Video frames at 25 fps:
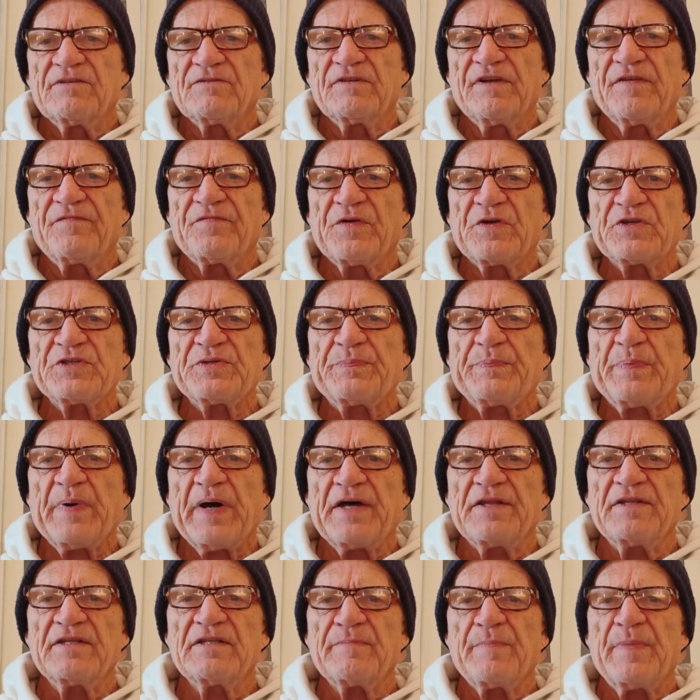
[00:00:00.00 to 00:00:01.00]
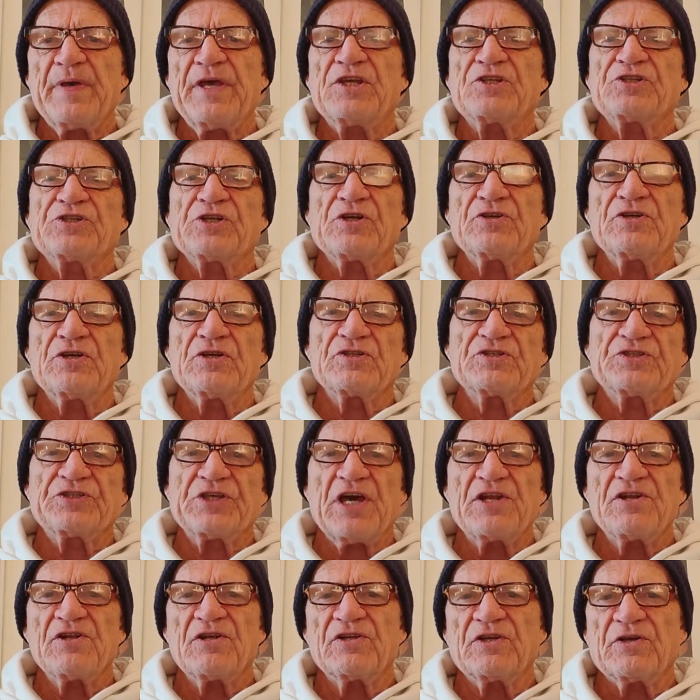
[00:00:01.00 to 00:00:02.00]
reverse button to make sure you're
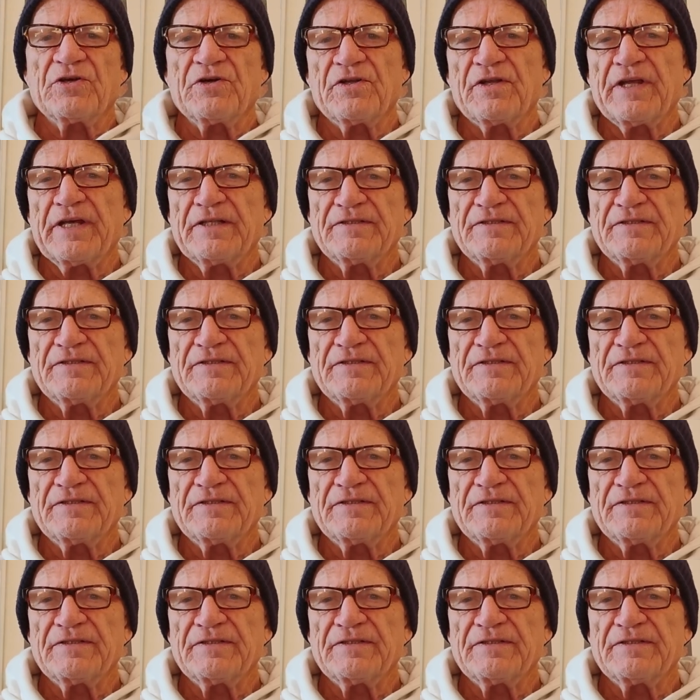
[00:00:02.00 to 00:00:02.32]
centered good.